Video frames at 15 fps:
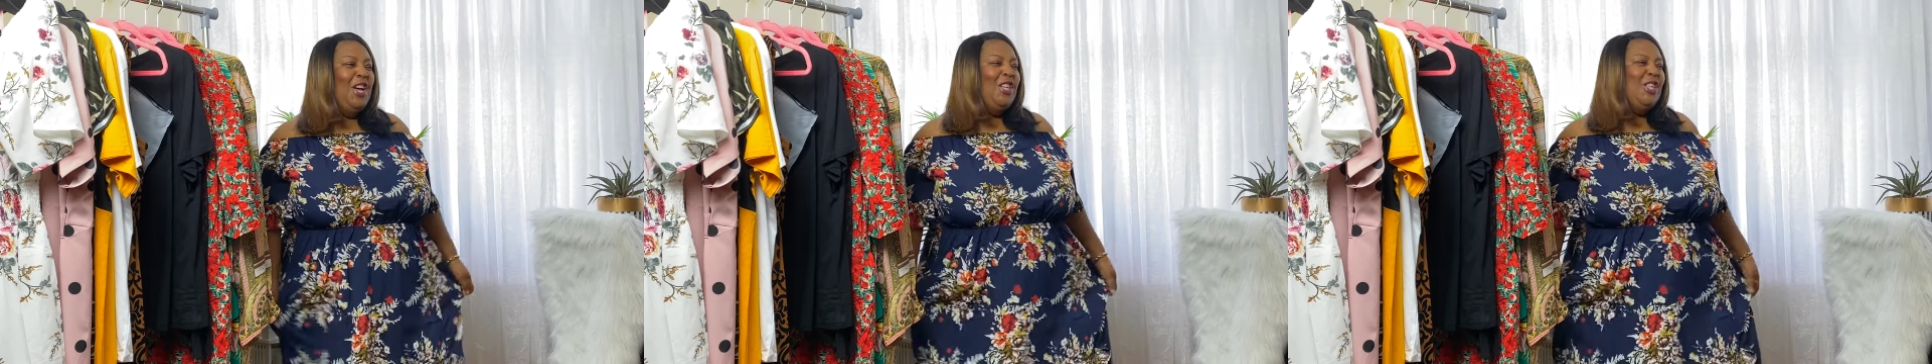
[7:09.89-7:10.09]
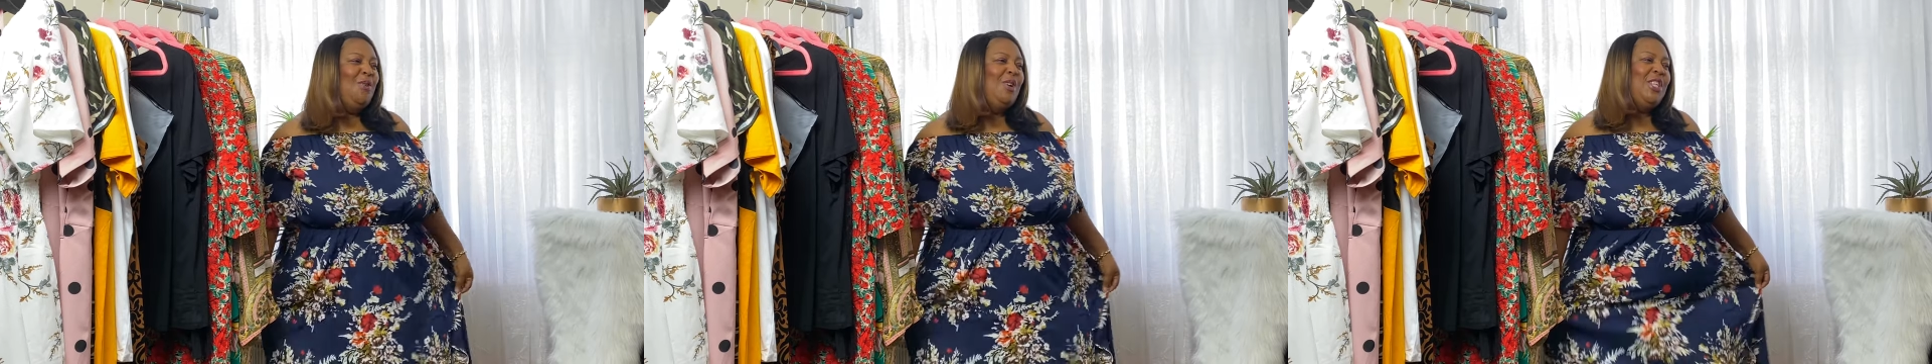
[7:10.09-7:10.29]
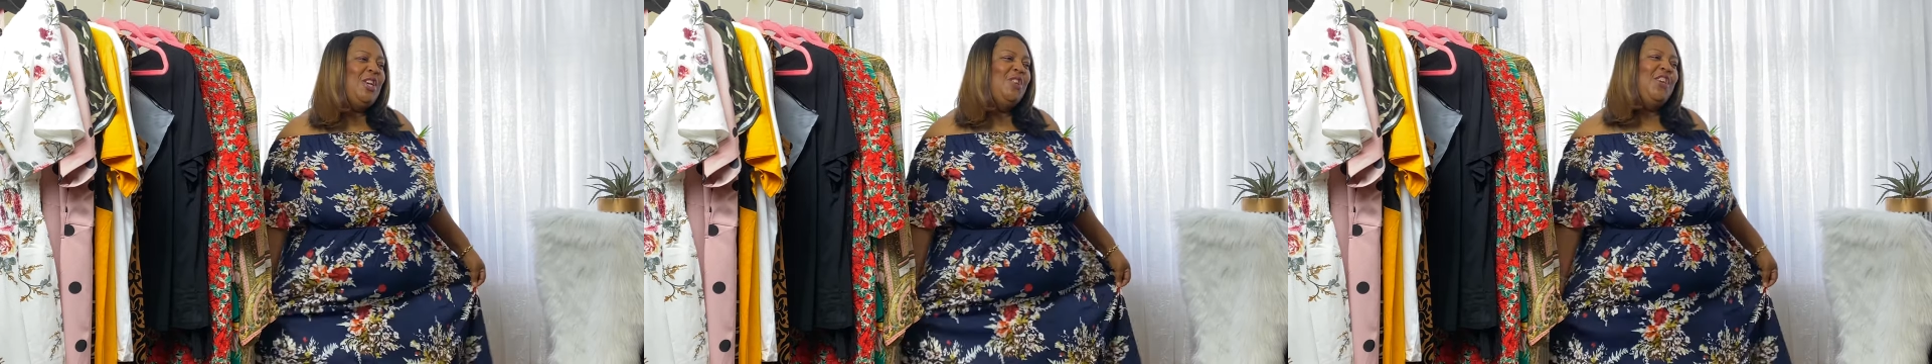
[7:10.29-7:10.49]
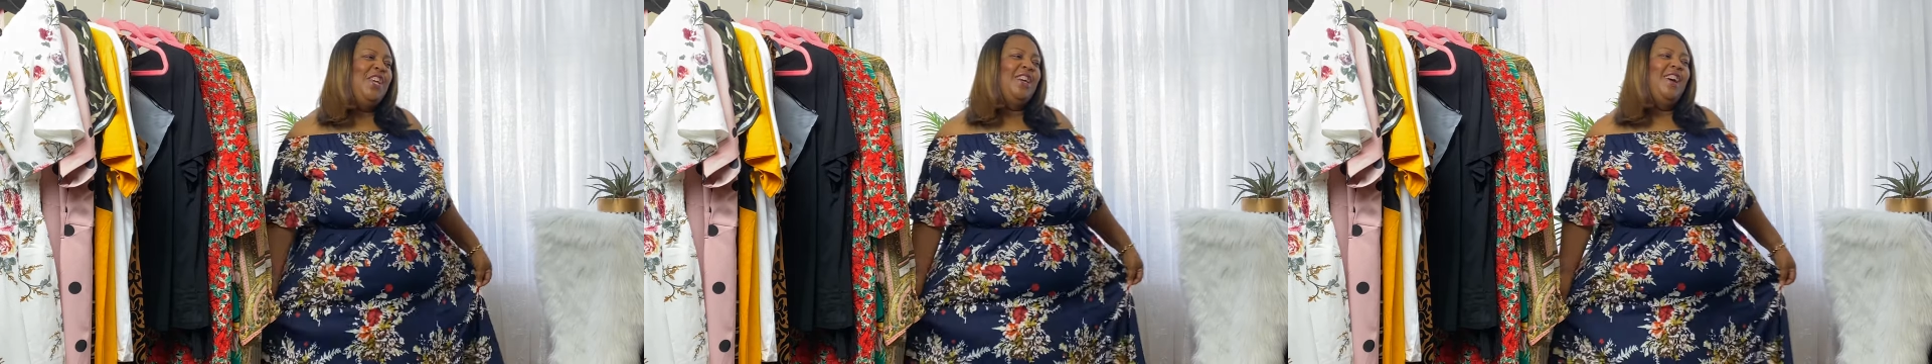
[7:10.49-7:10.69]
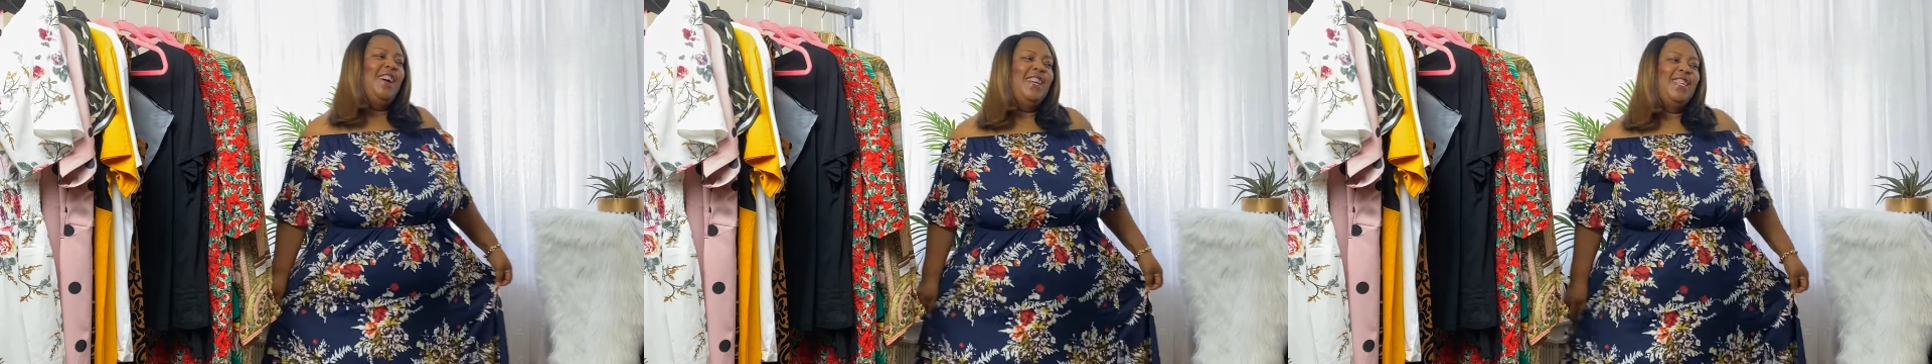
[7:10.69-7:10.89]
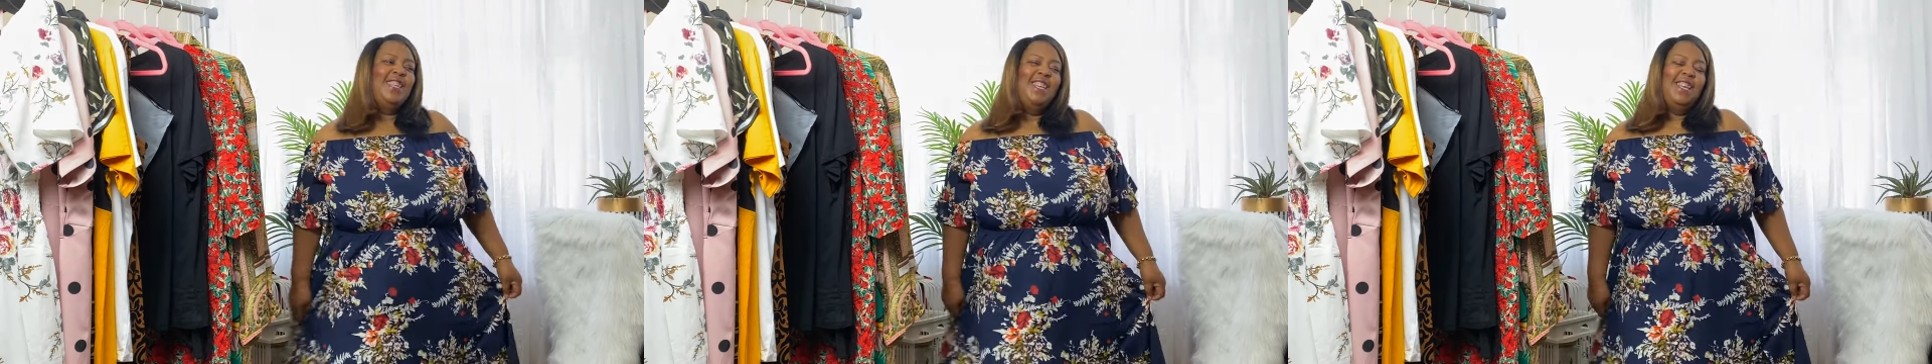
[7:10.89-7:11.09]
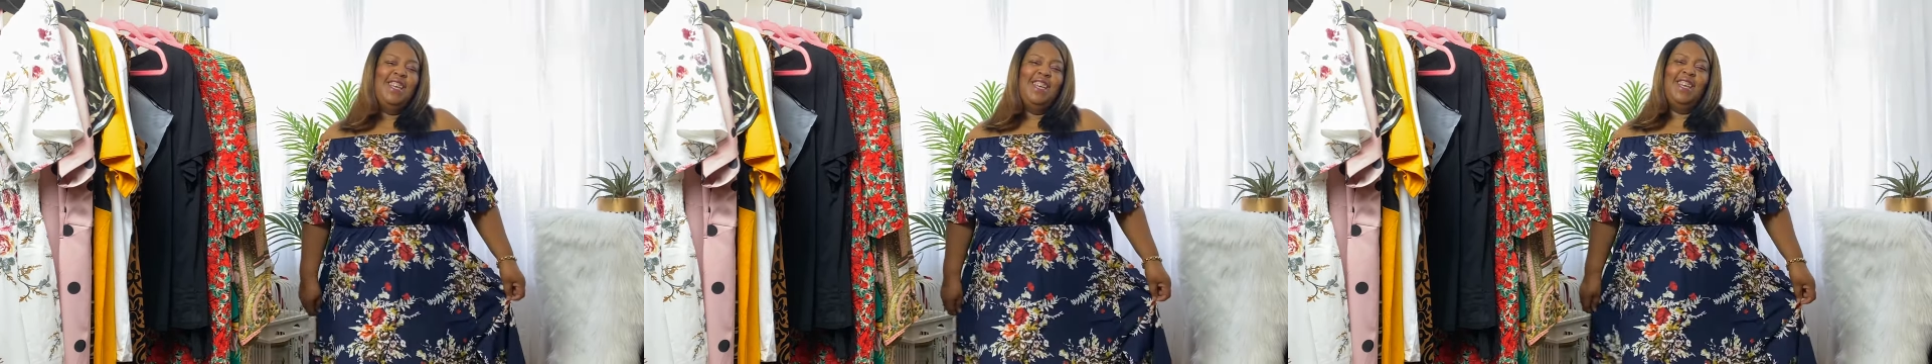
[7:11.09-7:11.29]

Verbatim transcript: so what do you think, guys?